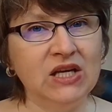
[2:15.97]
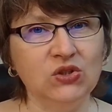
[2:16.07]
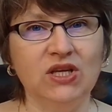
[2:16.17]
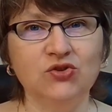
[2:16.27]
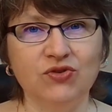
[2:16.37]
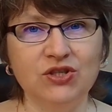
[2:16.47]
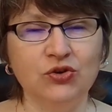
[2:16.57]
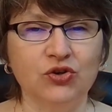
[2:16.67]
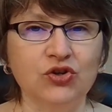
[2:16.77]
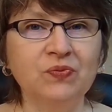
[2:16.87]
So that's
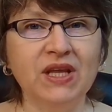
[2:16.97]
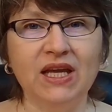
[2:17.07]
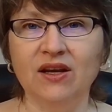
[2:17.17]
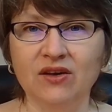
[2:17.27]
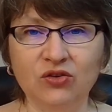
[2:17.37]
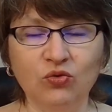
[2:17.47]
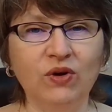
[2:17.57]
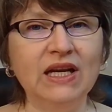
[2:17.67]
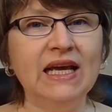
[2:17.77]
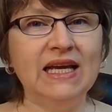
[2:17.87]
research. Another
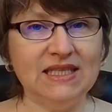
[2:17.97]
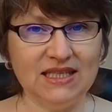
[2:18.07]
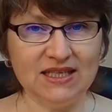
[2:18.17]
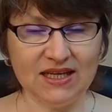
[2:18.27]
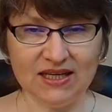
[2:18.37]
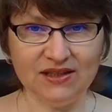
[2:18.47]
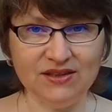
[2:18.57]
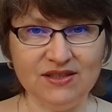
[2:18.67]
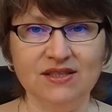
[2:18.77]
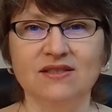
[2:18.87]
one, data
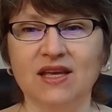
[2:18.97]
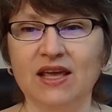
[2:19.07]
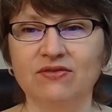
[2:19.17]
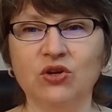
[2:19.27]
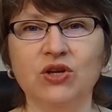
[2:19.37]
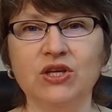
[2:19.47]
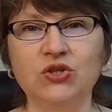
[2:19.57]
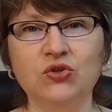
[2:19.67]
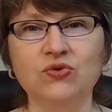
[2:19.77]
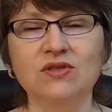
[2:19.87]
analysis. If you need
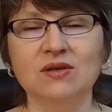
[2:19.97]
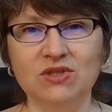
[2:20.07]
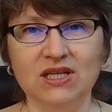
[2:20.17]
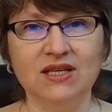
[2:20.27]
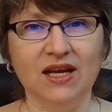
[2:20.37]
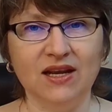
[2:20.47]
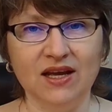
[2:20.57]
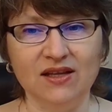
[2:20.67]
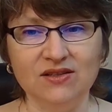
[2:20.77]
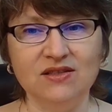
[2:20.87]
to do some data
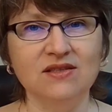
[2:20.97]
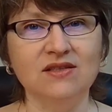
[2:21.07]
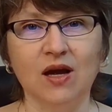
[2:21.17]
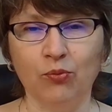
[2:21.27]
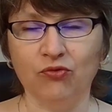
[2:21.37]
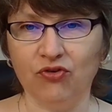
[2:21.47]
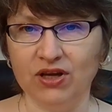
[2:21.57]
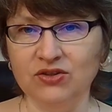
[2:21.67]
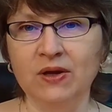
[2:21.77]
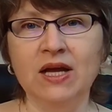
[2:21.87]
analysis up
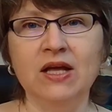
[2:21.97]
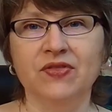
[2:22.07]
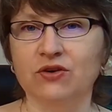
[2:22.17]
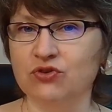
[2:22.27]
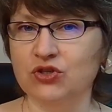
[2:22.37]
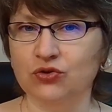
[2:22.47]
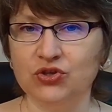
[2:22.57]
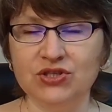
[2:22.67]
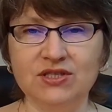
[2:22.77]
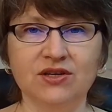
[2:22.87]
front,
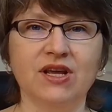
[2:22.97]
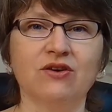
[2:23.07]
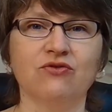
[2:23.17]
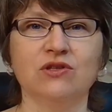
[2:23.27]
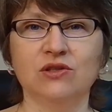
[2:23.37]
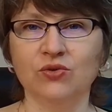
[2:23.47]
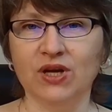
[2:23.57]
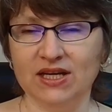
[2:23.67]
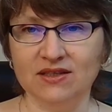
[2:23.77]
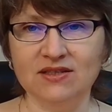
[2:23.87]
research scenarios, look
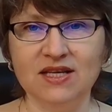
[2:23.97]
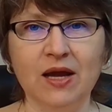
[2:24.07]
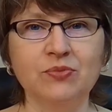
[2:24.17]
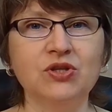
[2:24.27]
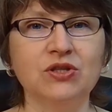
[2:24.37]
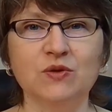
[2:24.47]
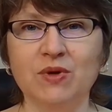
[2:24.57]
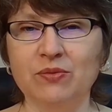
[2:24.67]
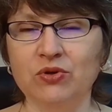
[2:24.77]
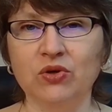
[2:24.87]
at exceptions,
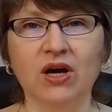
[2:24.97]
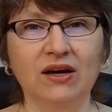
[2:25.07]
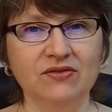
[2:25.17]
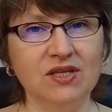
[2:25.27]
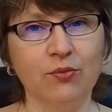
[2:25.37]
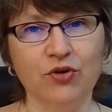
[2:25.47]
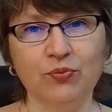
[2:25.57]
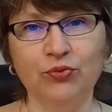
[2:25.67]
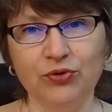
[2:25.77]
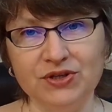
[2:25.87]
maybe you have some
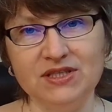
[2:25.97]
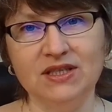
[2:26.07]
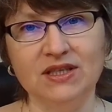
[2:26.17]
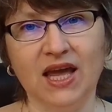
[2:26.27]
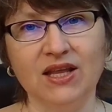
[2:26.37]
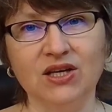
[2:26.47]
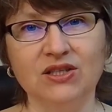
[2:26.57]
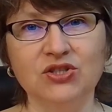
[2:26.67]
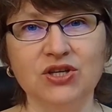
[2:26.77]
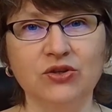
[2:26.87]
reports that can
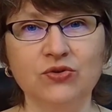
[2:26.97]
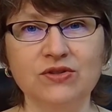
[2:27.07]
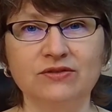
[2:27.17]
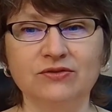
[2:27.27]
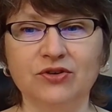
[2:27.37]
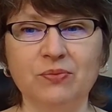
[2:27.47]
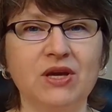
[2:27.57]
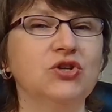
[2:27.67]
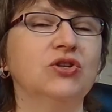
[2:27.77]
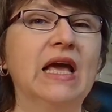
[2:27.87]
contain useful
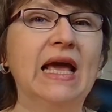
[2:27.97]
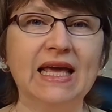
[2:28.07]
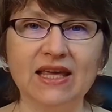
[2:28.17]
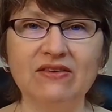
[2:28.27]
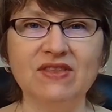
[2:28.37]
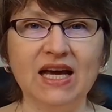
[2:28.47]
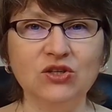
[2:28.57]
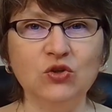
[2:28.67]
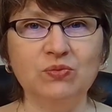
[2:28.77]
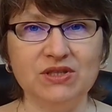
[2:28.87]
information, give
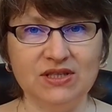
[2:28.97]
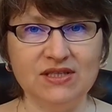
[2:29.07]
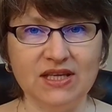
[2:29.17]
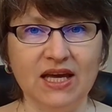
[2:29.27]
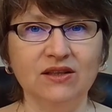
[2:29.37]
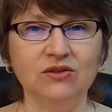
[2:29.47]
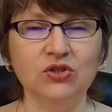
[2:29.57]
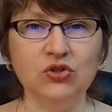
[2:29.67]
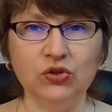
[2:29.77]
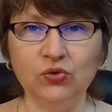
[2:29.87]
that to business
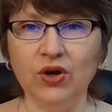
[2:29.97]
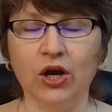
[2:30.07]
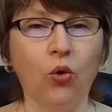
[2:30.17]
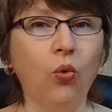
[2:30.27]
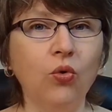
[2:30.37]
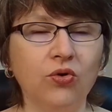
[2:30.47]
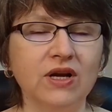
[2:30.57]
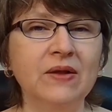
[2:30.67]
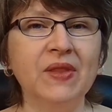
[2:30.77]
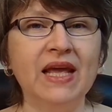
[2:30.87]
analysts to look at.
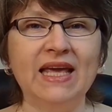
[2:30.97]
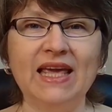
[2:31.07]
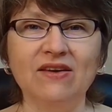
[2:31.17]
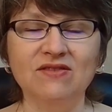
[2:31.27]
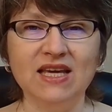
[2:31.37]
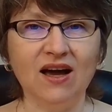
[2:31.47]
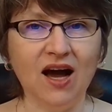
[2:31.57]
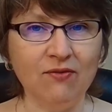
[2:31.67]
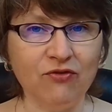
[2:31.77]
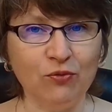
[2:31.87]
Or if they
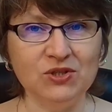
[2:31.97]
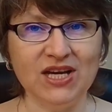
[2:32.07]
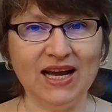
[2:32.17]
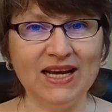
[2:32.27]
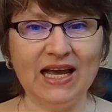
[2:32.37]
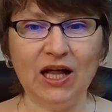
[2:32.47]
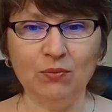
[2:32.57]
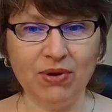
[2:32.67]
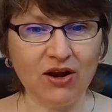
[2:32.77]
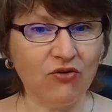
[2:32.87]
come from technical
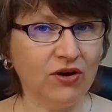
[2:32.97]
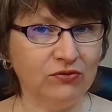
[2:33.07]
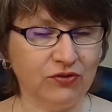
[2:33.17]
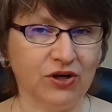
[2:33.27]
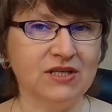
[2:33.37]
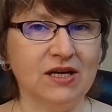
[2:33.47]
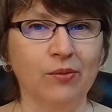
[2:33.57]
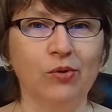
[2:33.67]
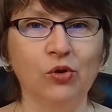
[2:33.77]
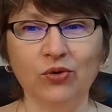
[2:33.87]
background, for
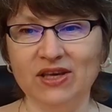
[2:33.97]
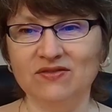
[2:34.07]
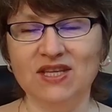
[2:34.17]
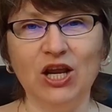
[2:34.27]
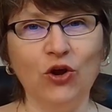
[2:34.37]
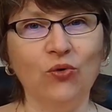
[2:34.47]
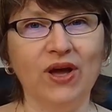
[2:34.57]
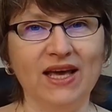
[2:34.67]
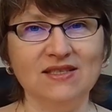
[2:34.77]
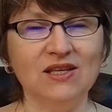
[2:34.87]
example, or if they know
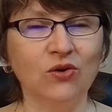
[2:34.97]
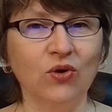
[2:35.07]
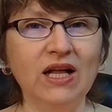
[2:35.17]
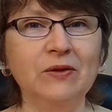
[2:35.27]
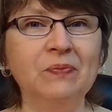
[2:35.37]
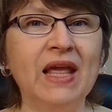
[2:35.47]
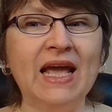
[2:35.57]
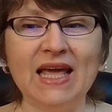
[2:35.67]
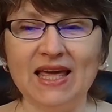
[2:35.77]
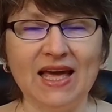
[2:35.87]
SQL,
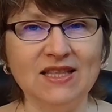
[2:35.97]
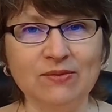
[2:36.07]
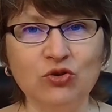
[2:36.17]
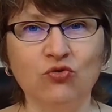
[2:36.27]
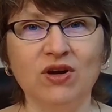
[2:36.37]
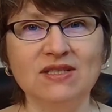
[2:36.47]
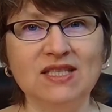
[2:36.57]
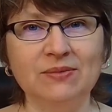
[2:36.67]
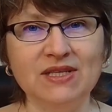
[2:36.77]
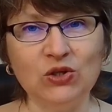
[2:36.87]
get them to run
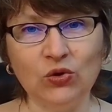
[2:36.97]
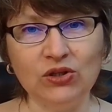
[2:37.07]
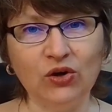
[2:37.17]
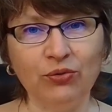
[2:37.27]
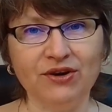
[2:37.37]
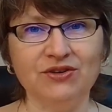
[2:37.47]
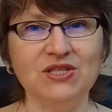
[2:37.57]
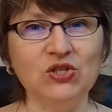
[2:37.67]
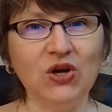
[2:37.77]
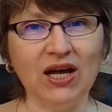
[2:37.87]
some SQL
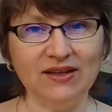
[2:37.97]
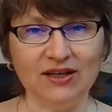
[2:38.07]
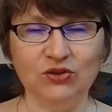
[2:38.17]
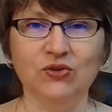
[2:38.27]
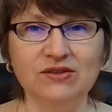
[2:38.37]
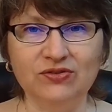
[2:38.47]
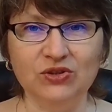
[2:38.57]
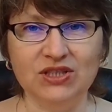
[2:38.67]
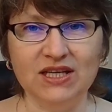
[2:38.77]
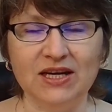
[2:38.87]
queries to collect useful
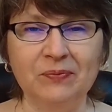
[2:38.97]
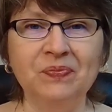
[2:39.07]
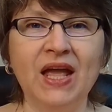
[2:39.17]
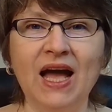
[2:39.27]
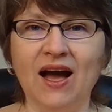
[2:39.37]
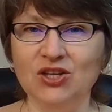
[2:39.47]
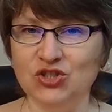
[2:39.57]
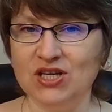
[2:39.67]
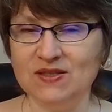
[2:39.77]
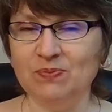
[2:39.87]
data. I
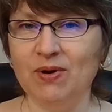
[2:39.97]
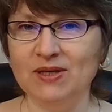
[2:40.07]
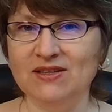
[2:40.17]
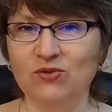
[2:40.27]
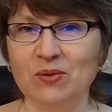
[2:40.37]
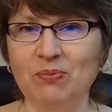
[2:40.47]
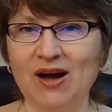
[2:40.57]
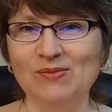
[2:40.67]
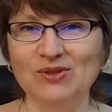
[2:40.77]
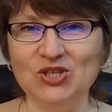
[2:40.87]
just, by the way,
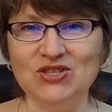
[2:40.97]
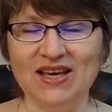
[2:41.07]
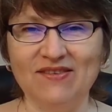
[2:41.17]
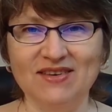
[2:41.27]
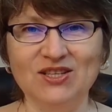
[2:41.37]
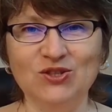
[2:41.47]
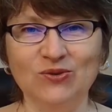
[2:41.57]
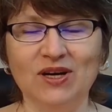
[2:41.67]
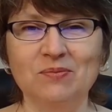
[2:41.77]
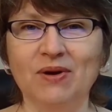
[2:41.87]
published a
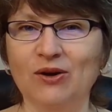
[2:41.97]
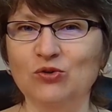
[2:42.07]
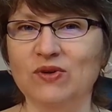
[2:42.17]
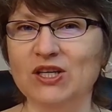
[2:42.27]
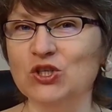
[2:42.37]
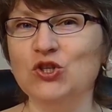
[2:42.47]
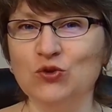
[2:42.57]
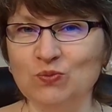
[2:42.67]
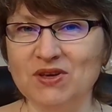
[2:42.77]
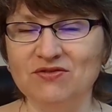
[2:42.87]
video about why you
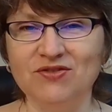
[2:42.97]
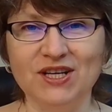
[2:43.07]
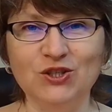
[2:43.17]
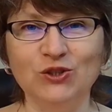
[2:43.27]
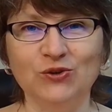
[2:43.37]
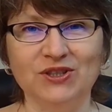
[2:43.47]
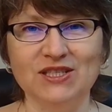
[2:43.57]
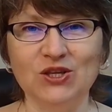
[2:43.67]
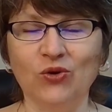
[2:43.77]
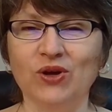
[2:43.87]
shouldn't be afraid to learn
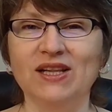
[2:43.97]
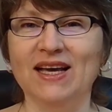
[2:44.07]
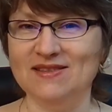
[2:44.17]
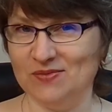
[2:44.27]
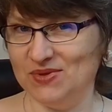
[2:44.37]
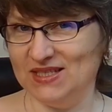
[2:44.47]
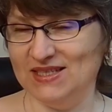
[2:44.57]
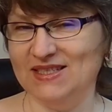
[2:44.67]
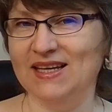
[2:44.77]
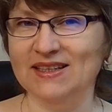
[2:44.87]
SQL as a
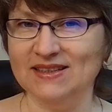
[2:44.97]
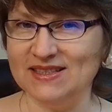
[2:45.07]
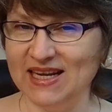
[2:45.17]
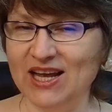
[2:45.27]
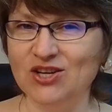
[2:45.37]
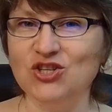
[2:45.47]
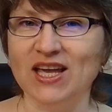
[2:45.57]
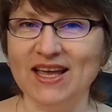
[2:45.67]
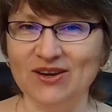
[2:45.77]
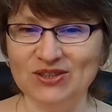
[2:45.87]
business analyst.
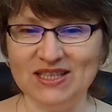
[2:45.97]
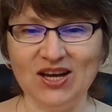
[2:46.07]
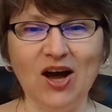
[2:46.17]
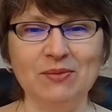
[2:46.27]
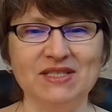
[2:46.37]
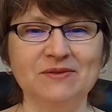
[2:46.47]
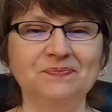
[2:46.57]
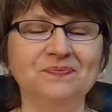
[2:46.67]
Check it out in the comments.